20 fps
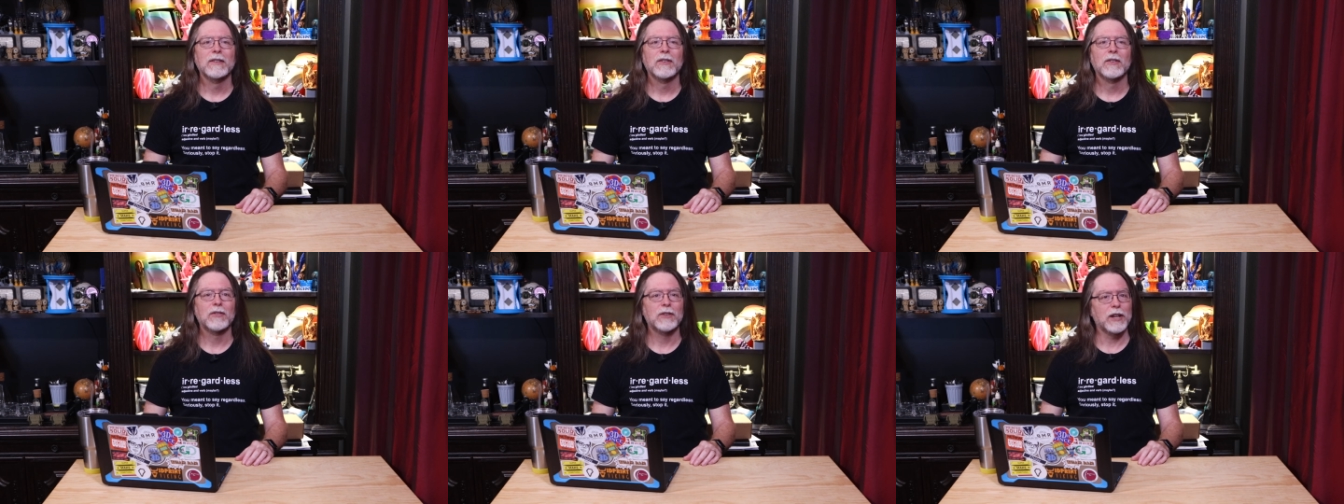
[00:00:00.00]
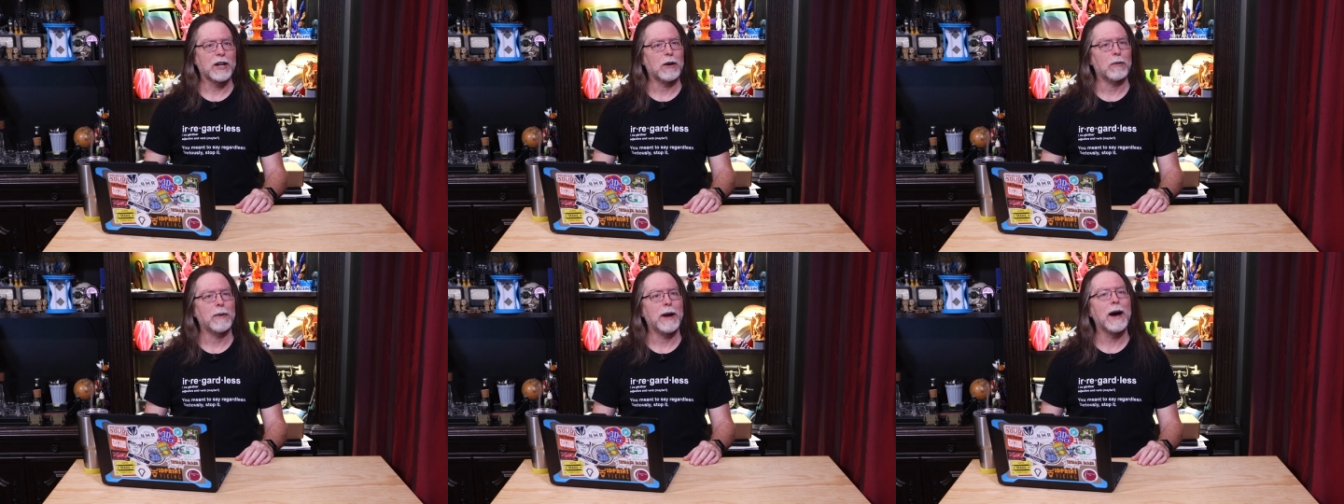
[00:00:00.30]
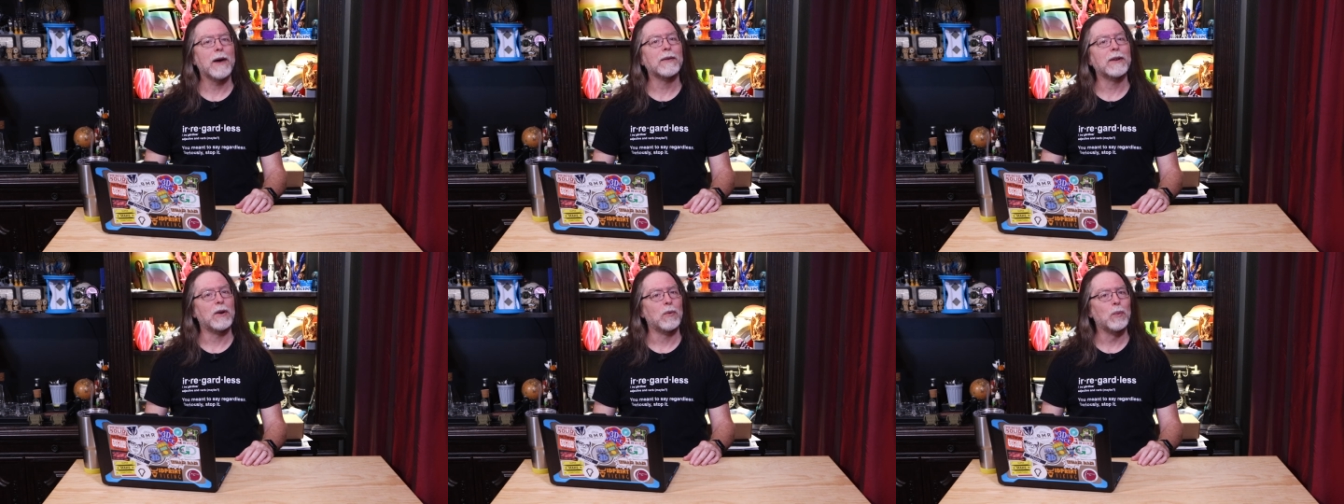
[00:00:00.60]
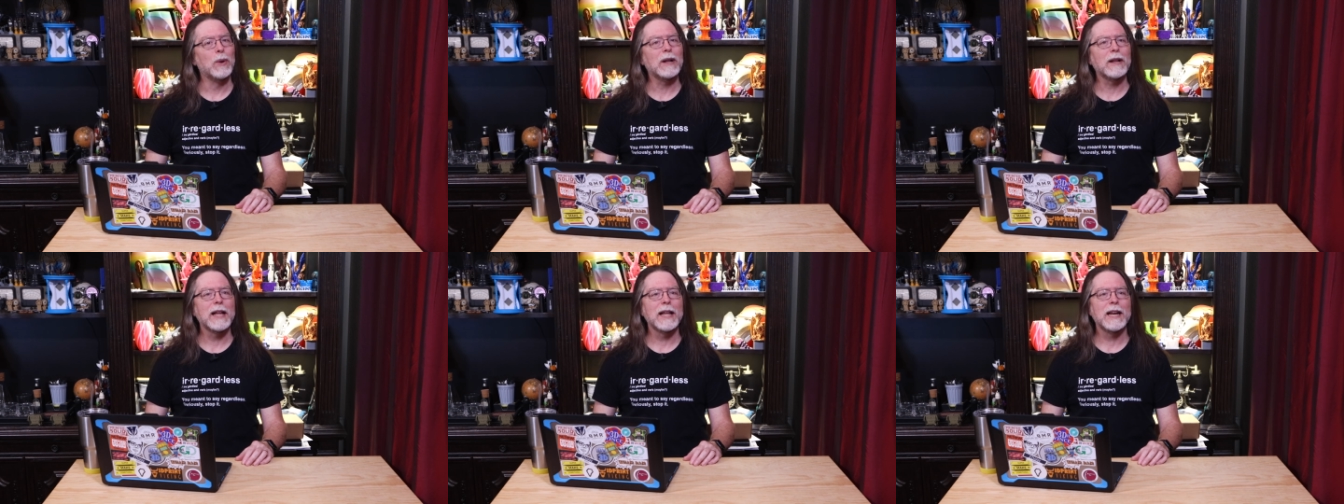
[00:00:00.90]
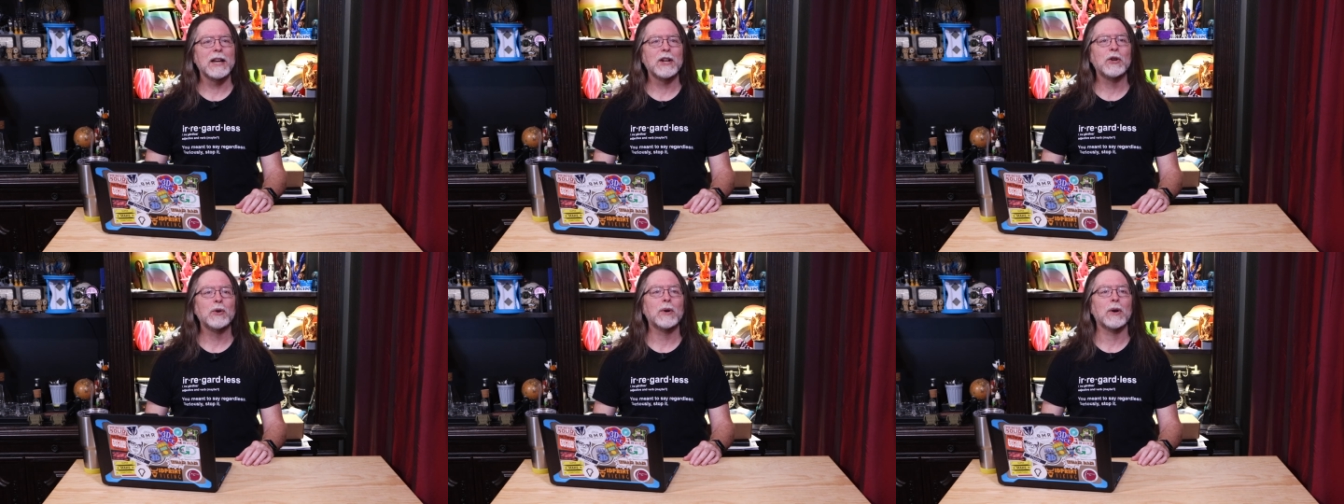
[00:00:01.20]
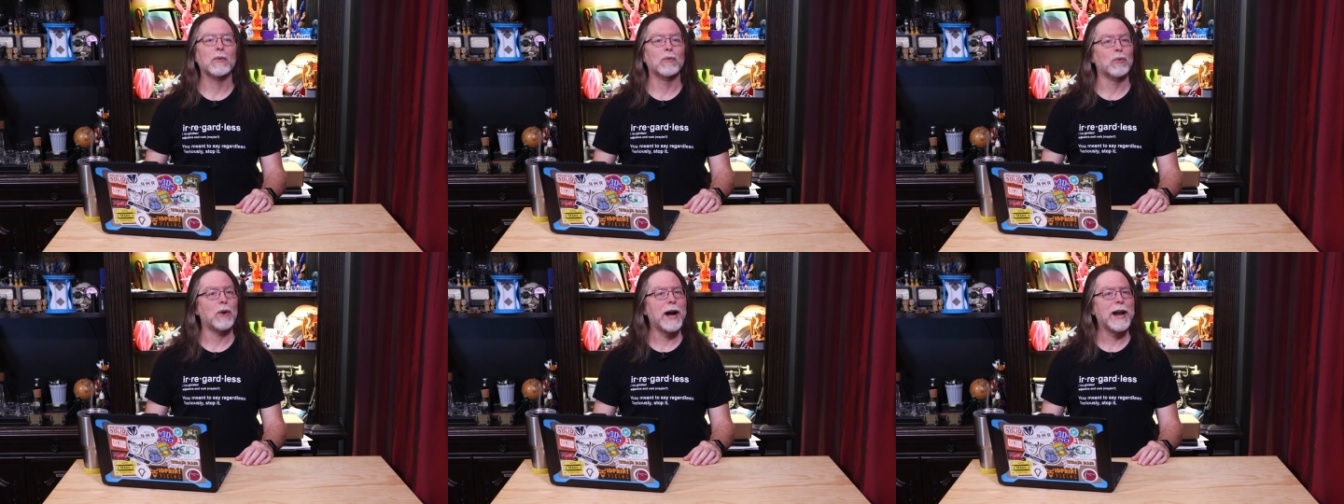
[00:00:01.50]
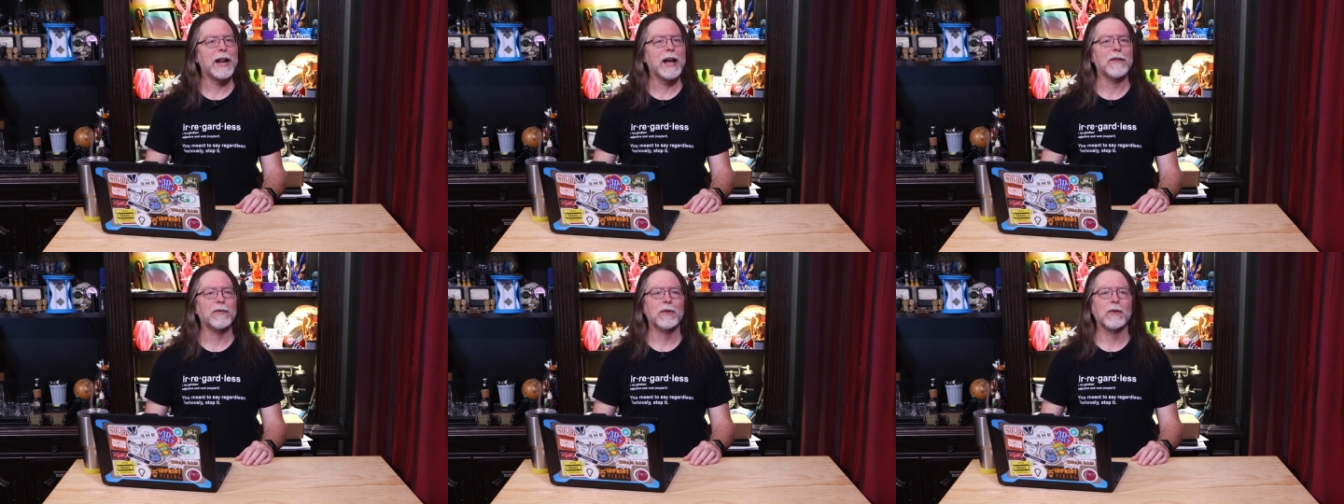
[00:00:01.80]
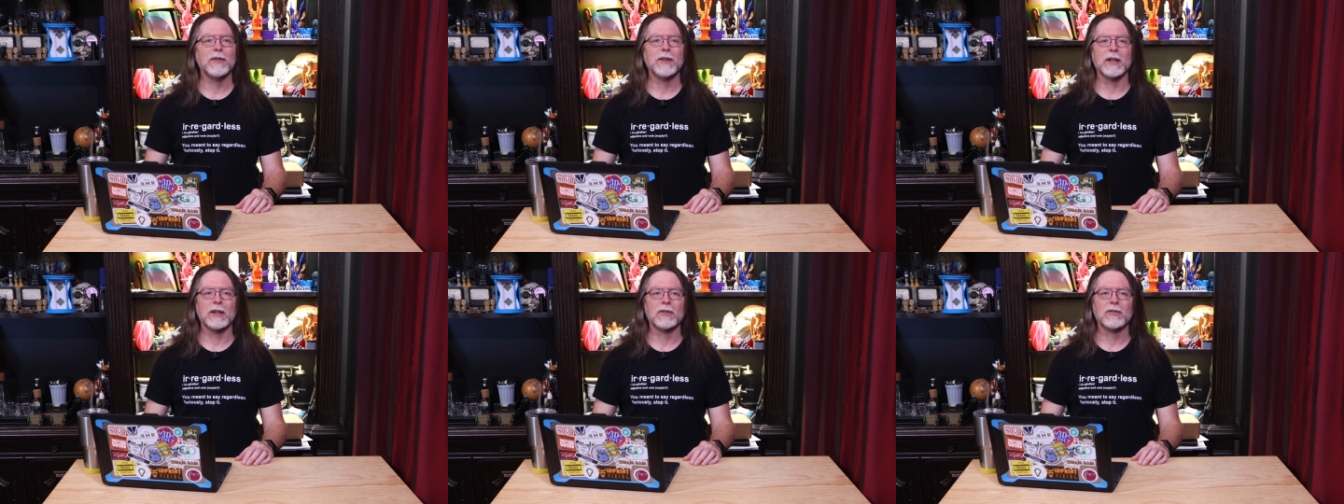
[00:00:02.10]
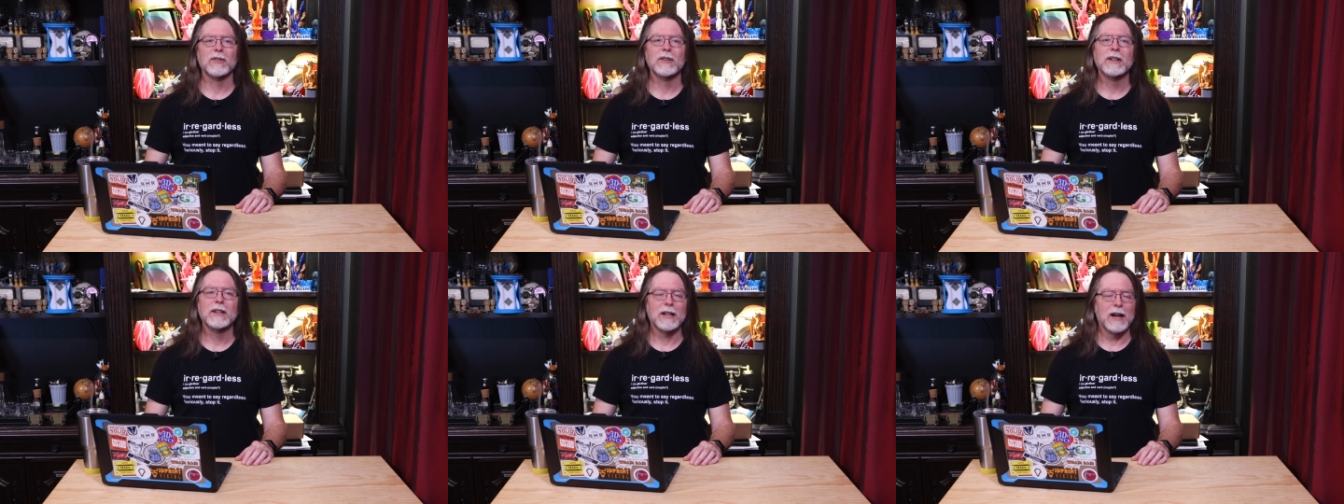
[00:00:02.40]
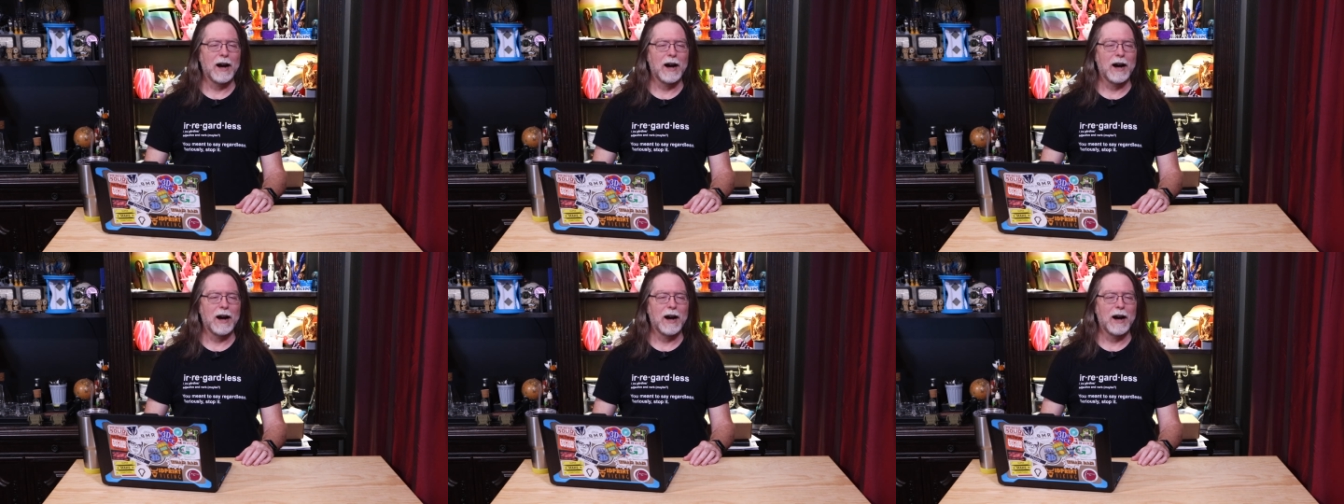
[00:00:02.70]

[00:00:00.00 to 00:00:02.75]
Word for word: Stick around and we'll get into it right after this.